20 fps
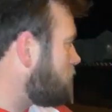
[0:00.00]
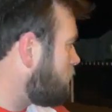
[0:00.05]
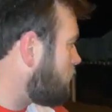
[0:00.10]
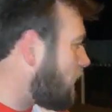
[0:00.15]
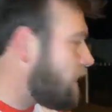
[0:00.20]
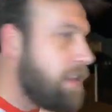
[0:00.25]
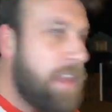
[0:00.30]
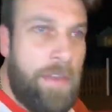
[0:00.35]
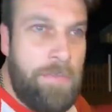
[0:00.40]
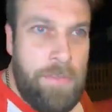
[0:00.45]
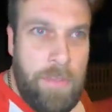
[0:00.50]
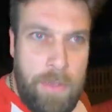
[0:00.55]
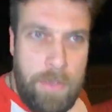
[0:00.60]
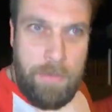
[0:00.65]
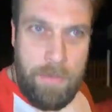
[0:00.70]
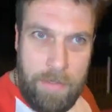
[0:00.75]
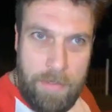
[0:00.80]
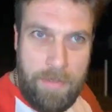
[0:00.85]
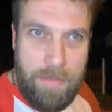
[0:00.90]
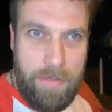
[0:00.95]
they love you,
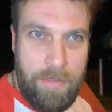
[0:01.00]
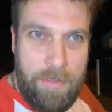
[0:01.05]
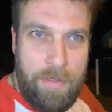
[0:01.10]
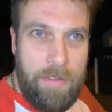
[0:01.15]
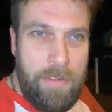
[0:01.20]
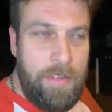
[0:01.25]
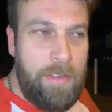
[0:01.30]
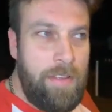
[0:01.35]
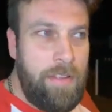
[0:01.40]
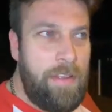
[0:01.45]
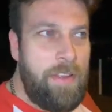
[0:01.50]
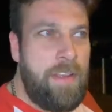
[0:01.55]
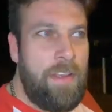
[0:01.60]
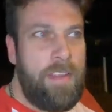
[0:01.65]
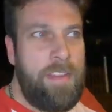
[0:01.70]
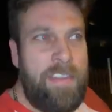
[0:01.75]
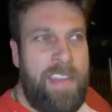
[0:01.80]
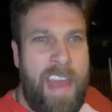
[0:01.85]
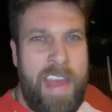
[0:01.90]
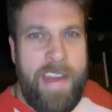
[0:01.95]

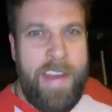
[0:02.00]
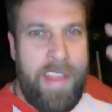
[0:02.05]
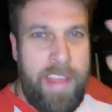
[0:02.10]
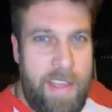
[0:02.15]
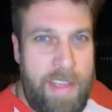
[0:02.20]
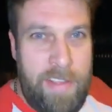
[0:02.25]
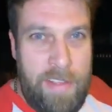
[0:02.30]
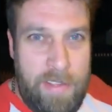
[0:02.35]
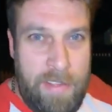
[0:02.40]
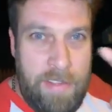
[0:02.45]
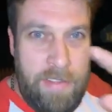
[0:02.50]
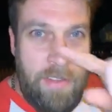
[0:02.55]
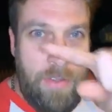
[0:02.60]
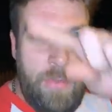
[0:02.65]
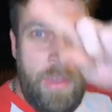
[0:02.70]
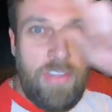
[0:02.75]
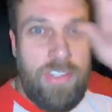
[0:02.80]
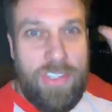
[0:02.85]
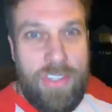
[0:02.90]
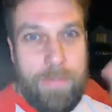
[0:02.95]
then it's
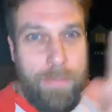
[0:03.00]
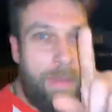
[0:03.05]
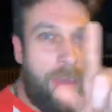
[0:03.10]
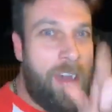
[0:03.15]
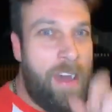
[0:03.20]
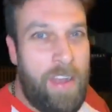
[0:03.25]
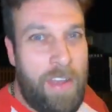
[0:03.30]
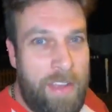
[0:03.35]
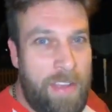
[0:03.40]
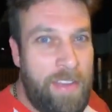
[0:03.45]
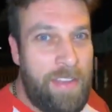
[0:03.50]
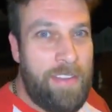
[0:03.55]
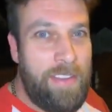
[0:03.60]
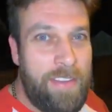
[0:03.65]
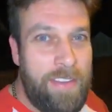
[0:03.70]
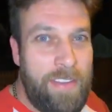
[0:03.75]
question mark.